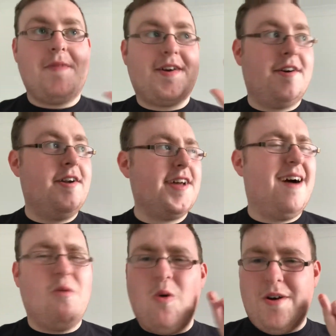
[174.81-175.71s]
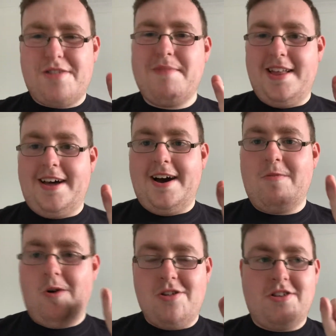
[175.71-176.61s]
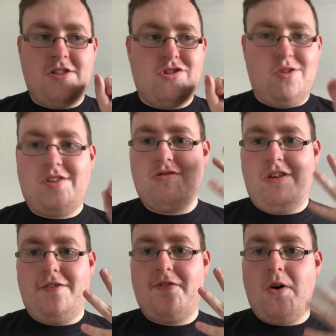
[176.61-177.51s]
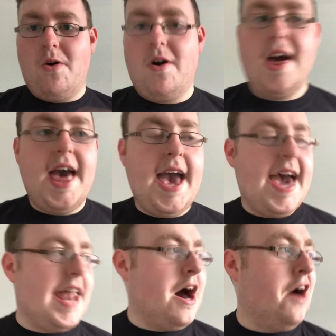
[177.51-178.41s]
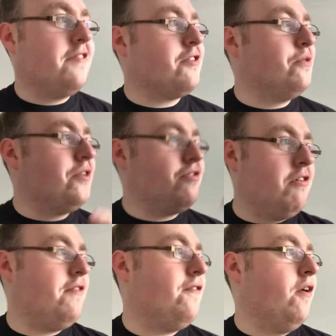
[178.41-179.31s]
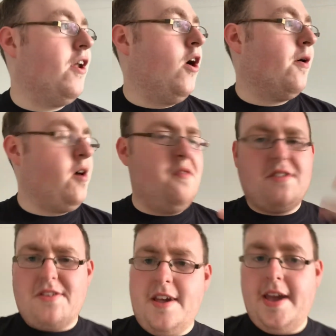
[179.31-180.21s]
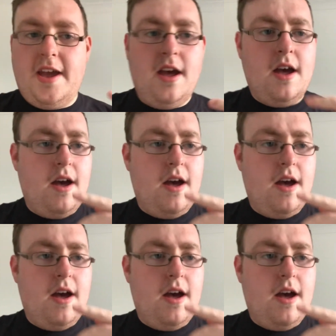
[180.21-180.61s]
good. I will wish me luck watching Toy Story 4. And after Toy Story 4, I'll go and see